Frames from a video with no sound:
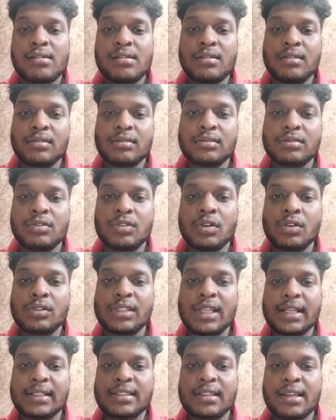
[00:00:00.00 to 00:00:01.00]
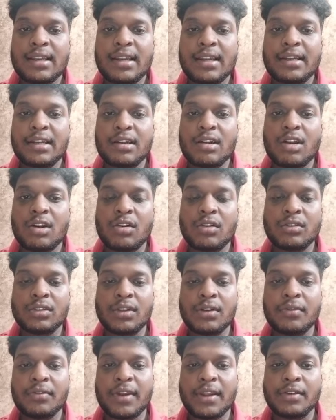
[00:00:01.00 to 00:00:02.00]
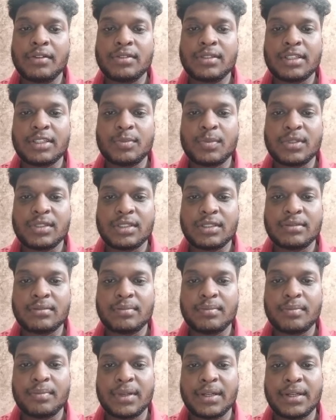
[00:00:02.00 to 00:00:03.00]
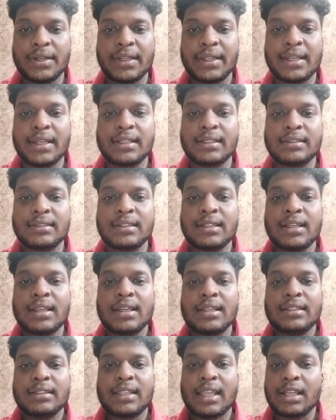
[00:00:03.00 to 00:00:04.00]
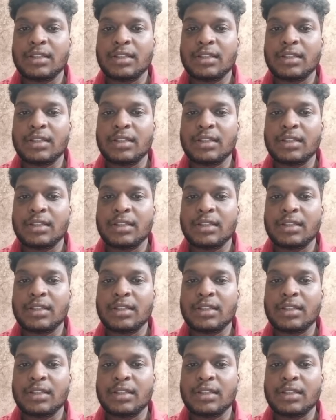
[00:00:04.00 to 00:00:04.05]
growth accelerated around the 5 to 6% per year, thanks to the